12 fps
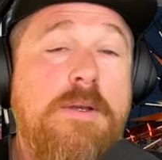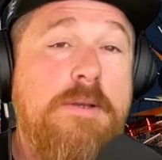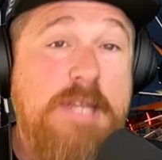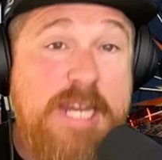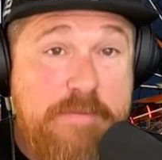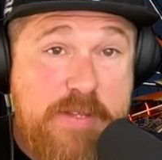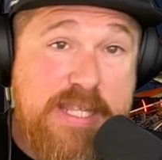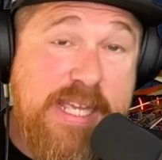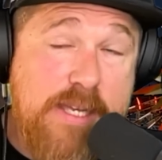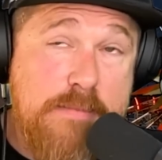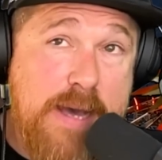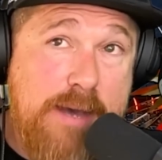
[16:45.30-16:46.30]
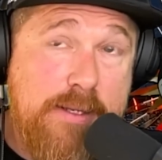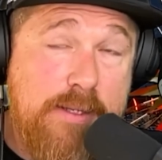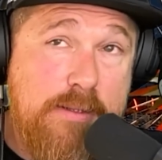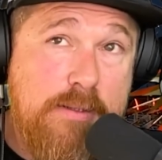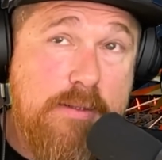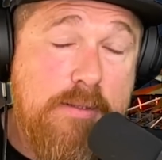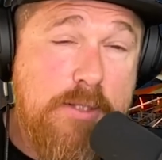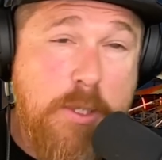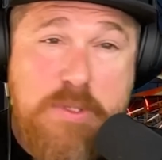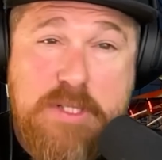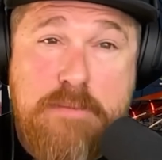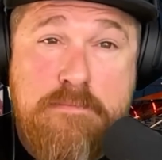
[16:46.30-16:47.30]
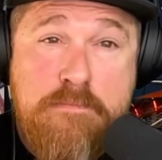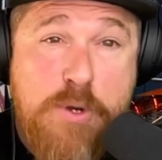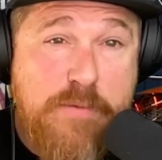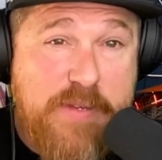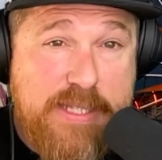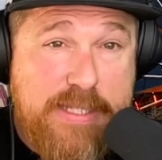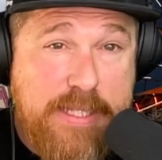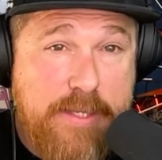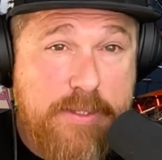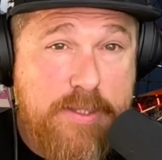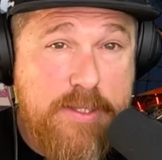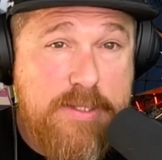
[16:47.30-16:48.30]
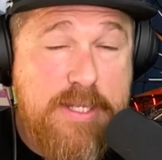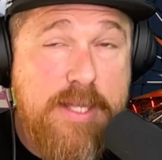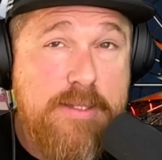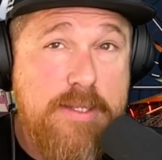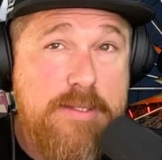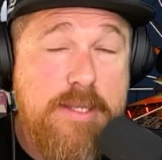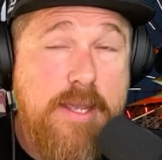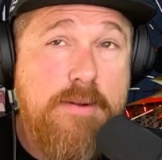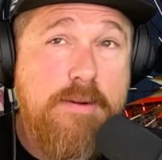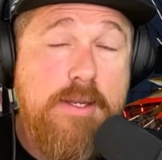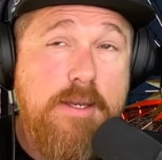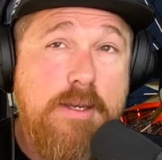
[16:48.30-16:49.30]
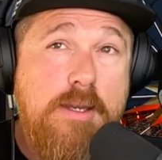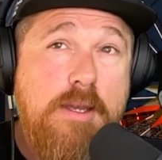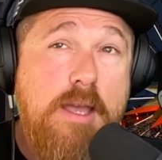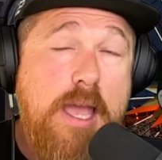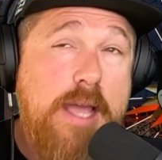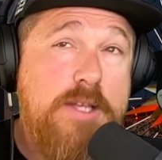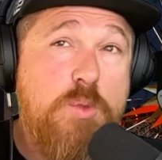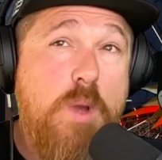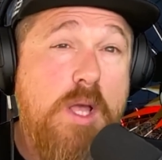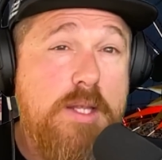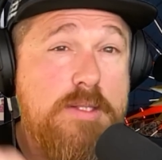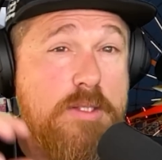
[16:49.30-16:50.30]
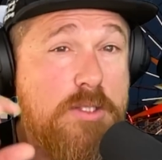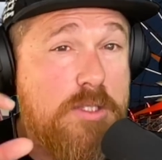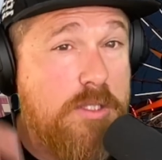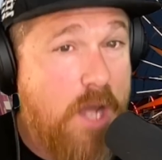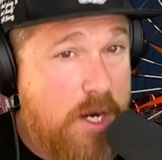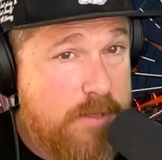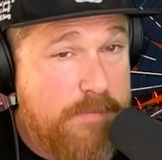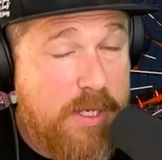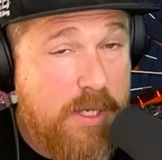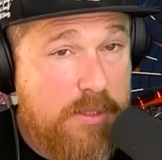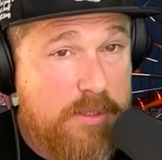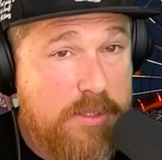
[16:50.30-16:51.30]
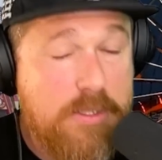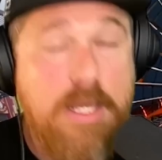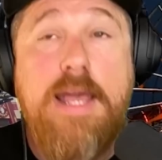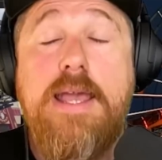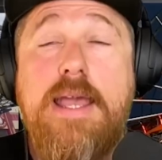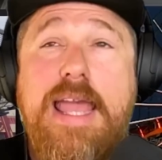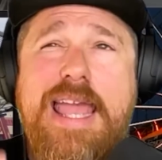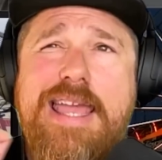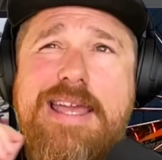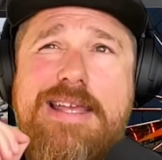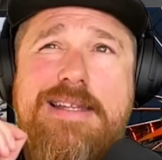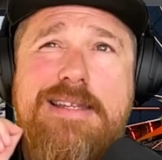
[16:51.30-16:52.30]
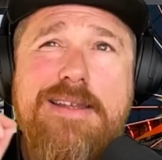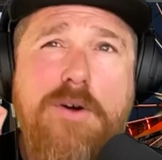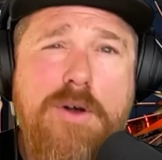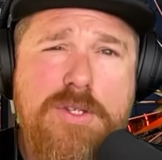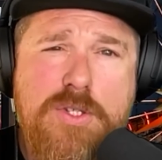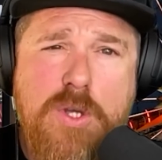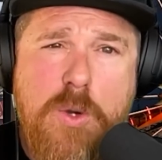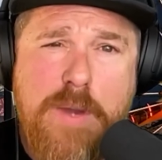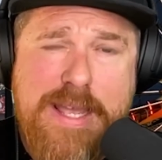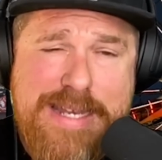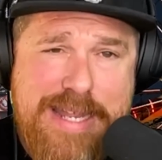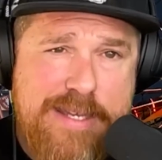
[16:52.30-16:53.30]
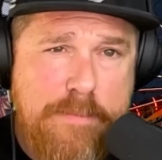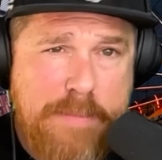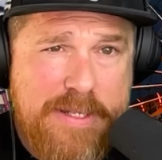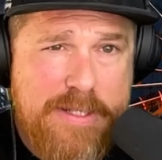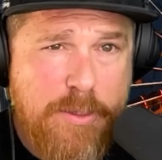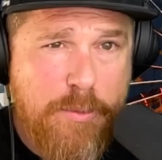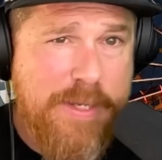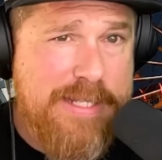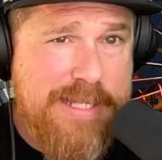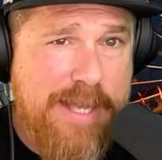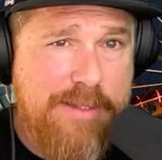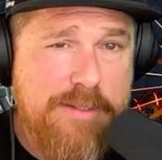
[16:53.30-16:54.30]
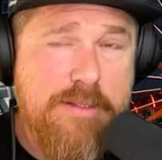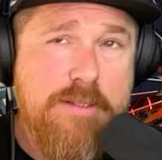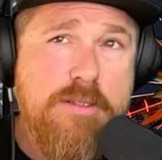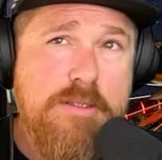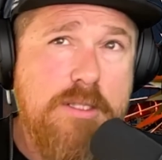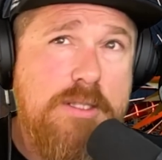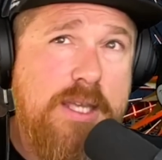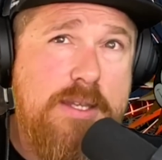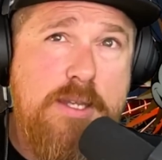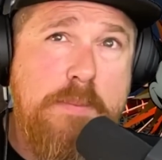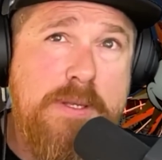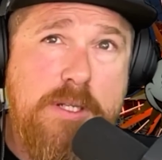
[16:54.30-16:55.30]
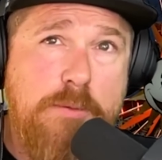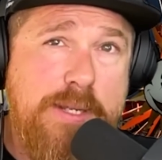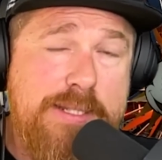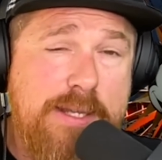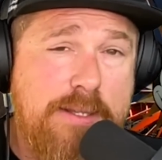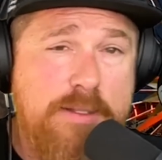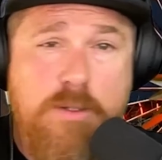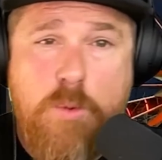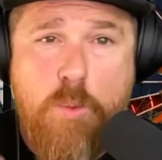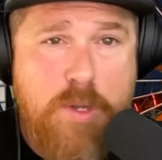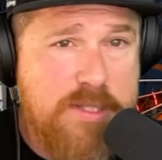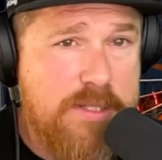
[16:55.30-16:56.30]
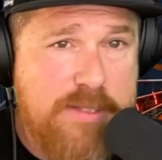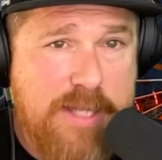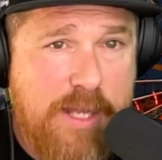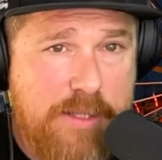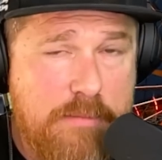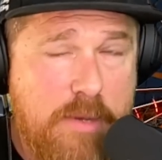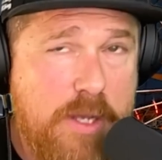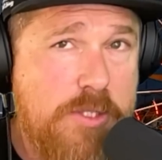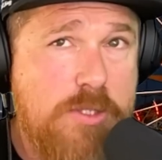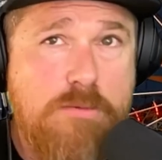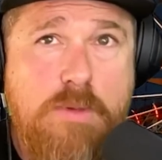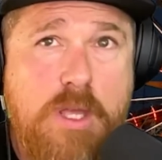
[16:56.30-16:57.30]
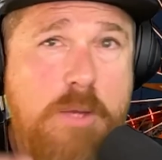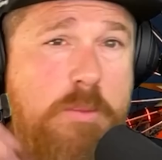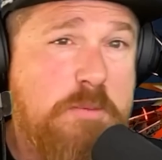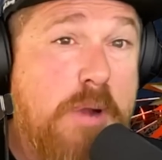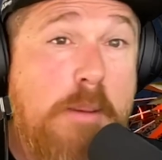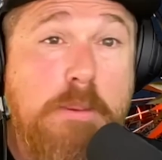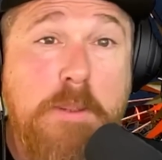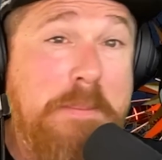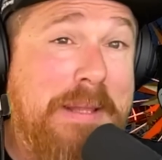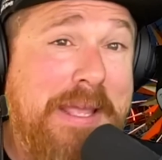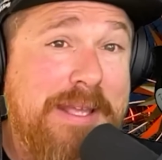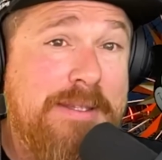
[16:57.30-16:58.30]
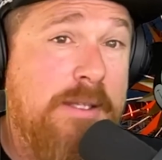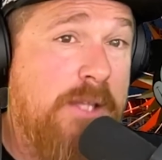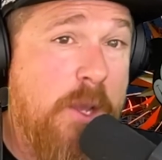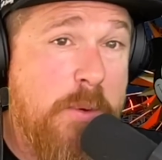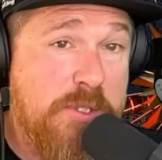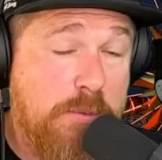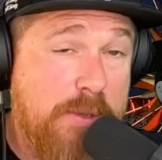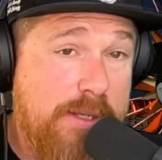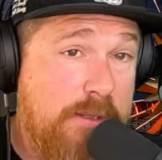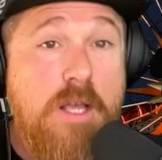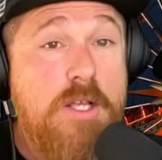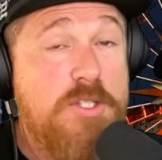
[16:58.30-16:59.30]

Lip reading: And if you think about it, there was a movie theater that's set in this area, as well as a Starbucks, and also an independent retailer. So the independent retailer wasn't selling much and was probably paying the lowest rent.